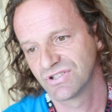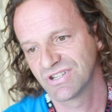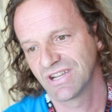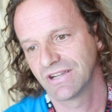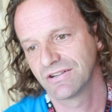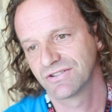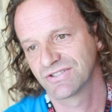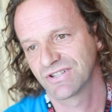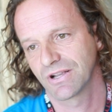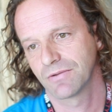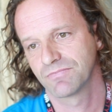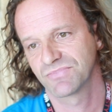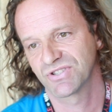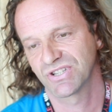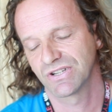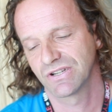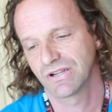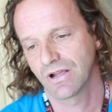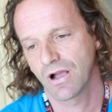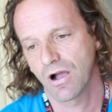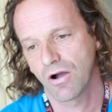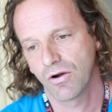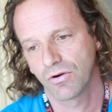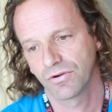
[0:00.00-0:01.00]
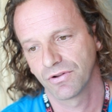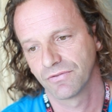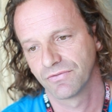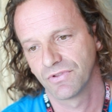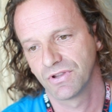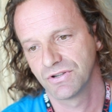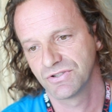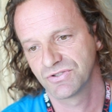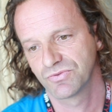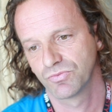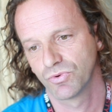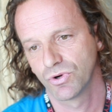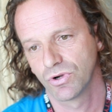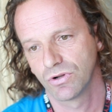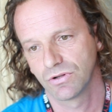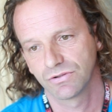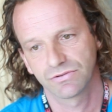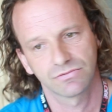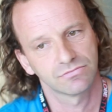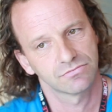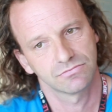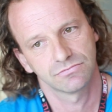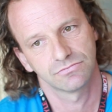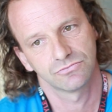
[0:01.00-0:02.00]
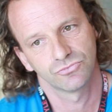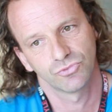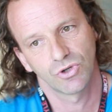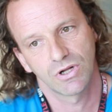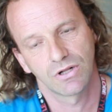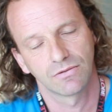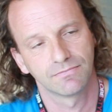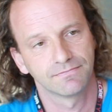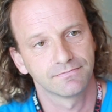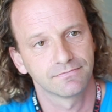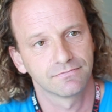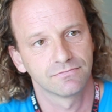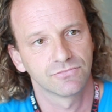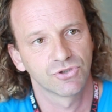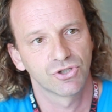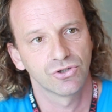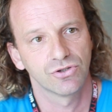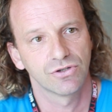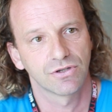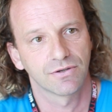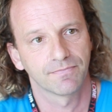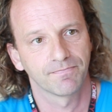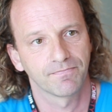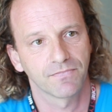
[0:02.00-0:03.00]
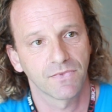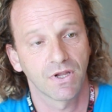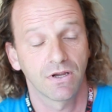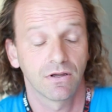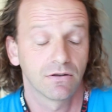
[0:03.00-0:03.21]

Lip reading: take something out of this world, well, good.